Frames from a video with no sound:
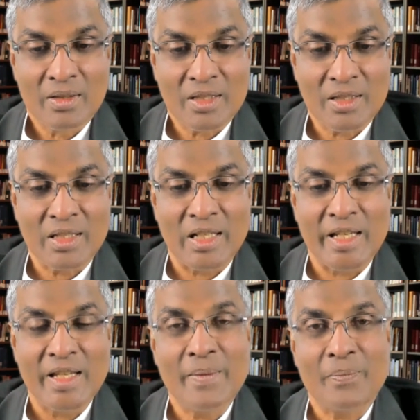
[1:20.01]

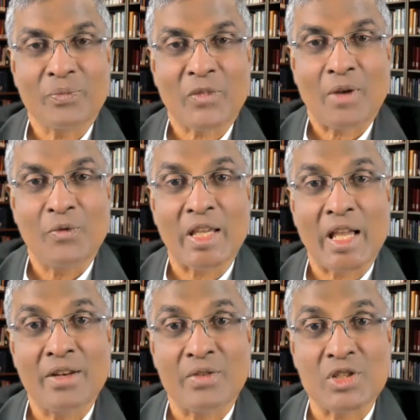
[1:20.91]
Thirdly, we
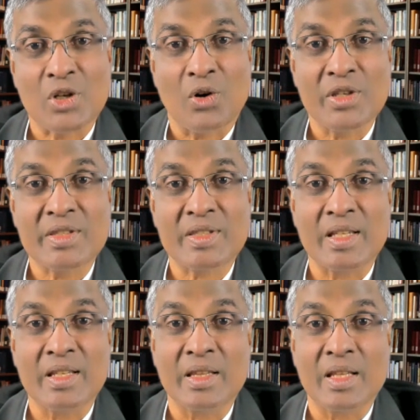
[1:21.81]
can rejoice
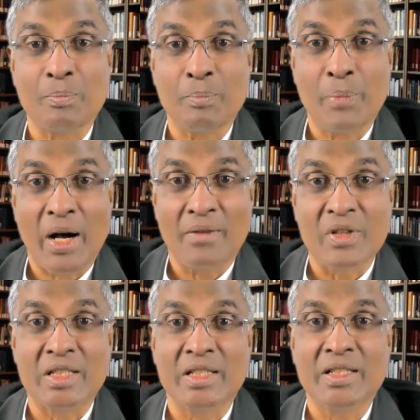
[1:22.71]
in the
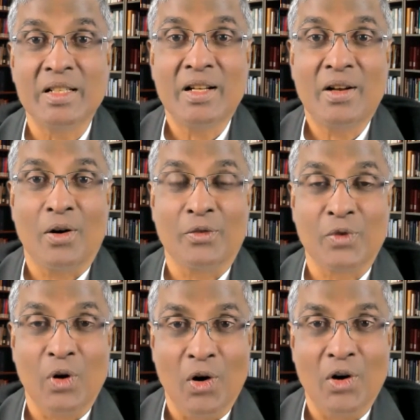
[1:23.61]
power of
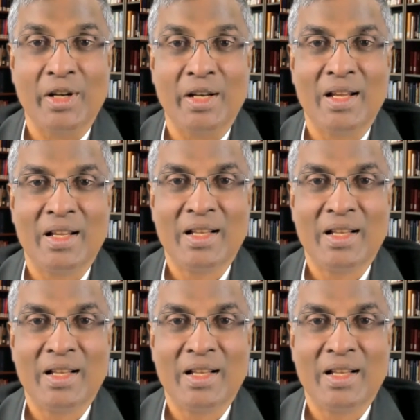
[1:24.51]
God.